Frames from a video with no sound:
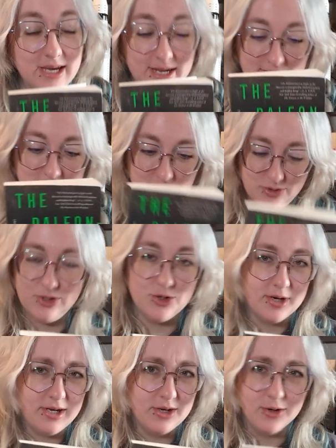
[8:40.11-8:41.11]
and you
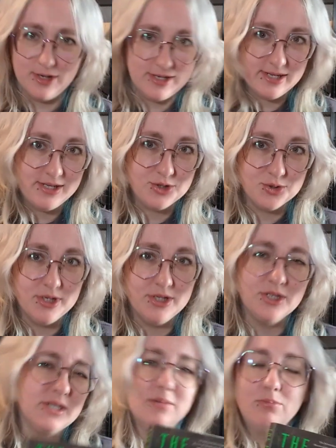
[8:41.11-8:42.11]
enjoyed it or you didn't enjoy it,
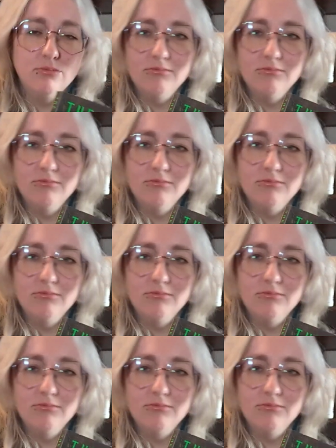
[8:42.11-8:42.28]
just